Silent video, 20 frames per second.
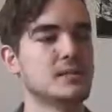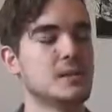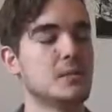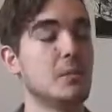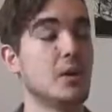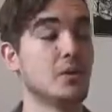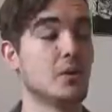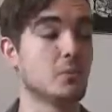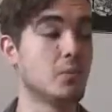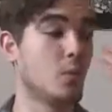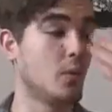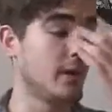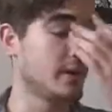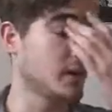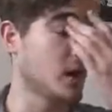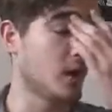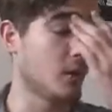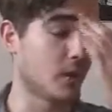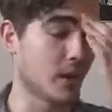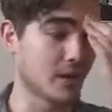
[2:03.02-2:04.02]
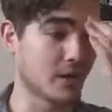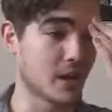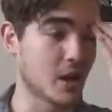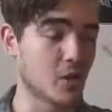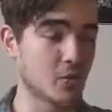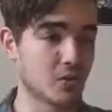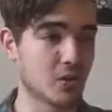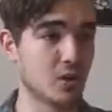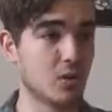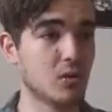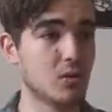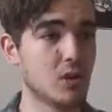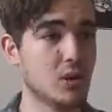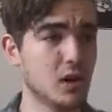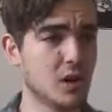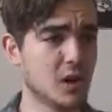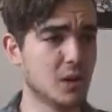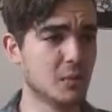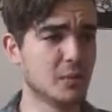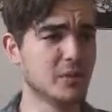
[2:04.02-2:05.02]
at some other point. Not right now, though.
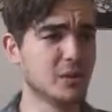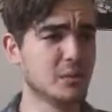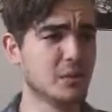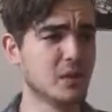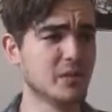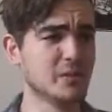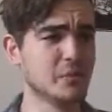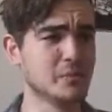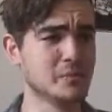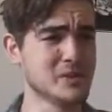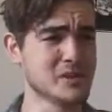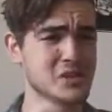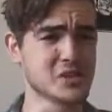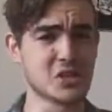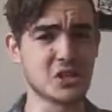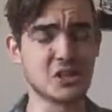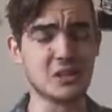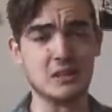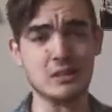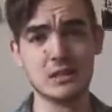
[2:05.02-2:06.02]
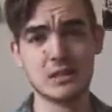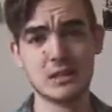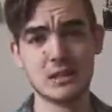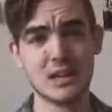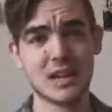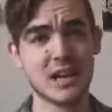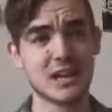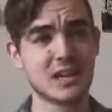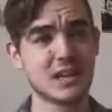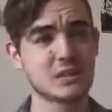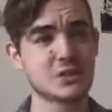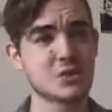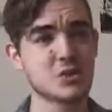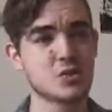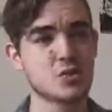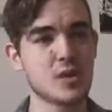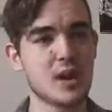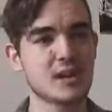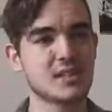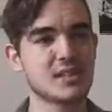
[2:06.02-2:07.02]
I'm in the middle of a mission! Can't get
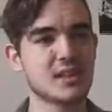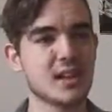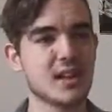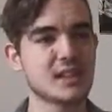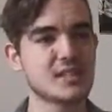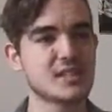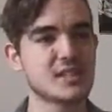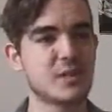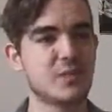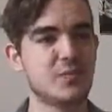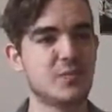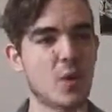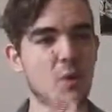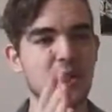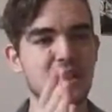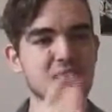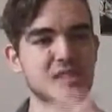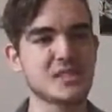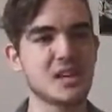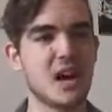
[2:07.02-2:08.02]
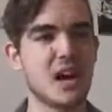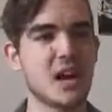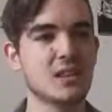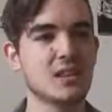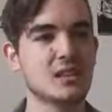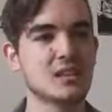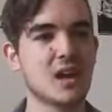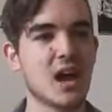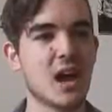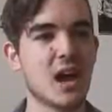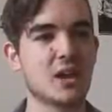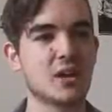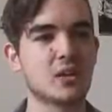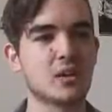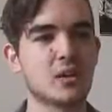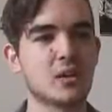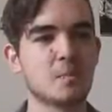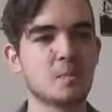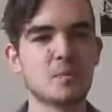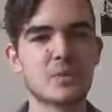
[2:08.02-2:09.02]
distracted, gotta stay focused. Eye of the
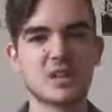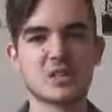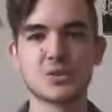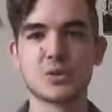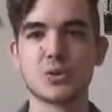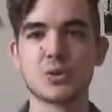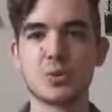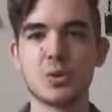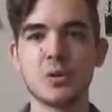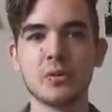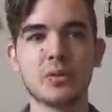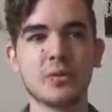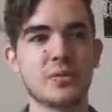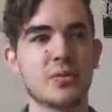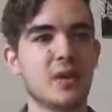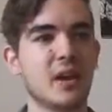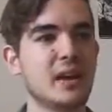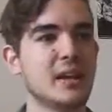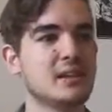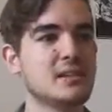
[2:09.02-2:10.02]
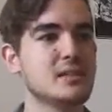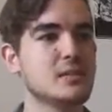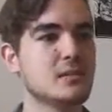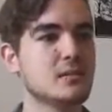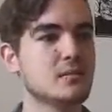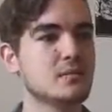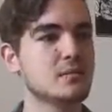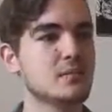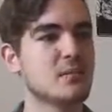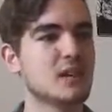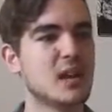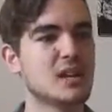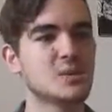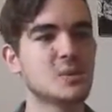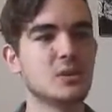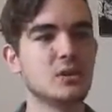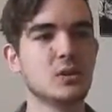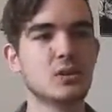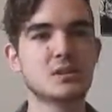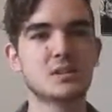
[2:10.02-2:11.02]
tiger. It's the thrill of the fight. As
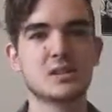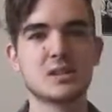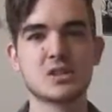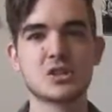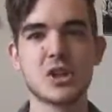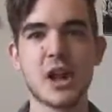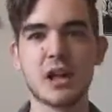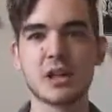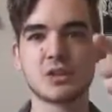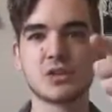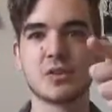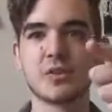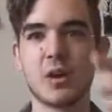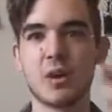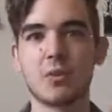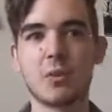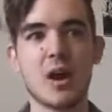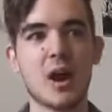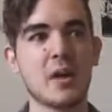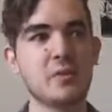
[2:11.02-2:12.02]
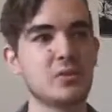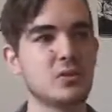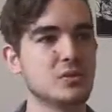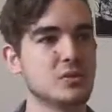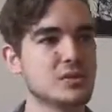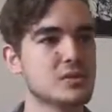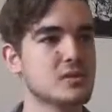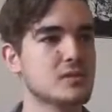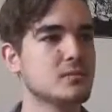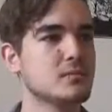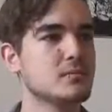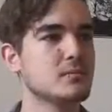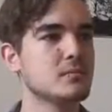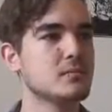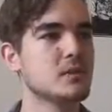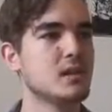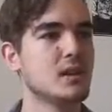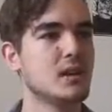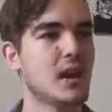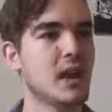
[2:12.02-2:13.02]
we look to the challenge of our rivals.
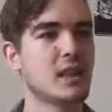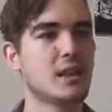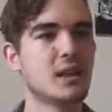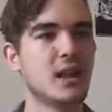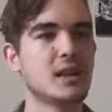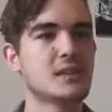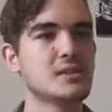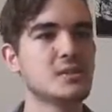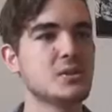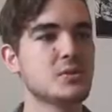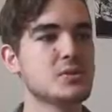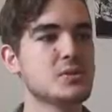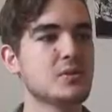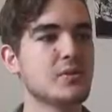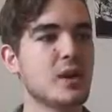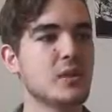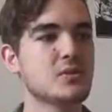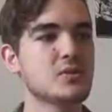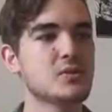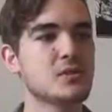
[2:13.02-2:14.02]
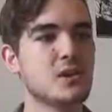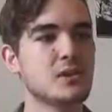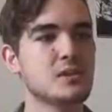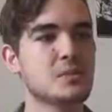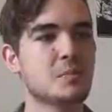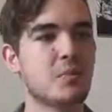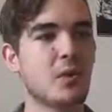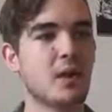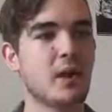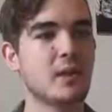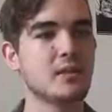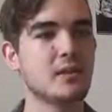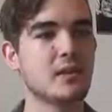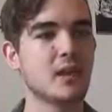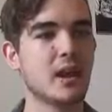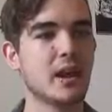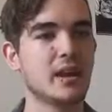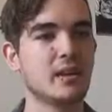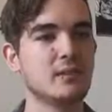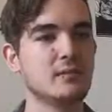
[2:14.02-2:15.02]
And the last known survivor stalks his prey in the
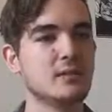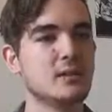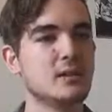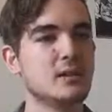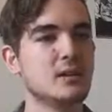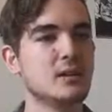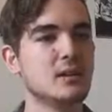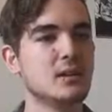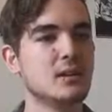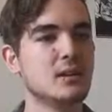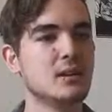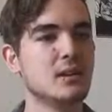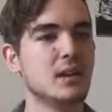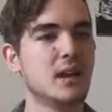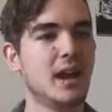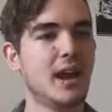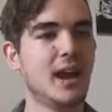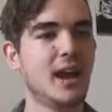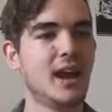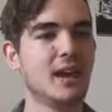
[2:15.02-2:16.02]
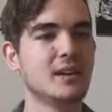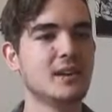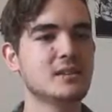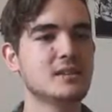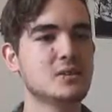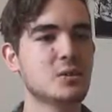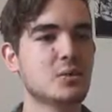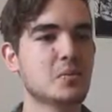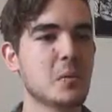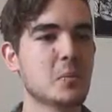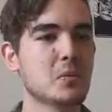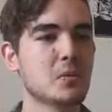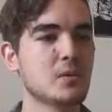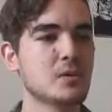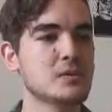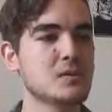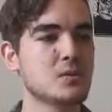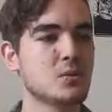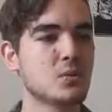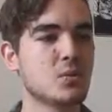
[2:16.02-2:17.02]
night. And I don't remember the
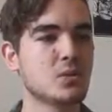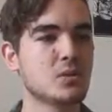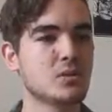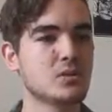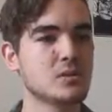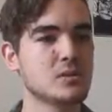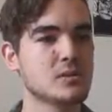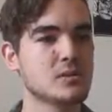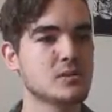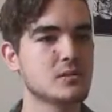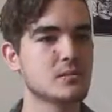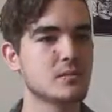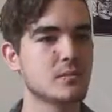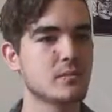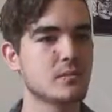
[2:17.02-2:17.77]
rest of the words.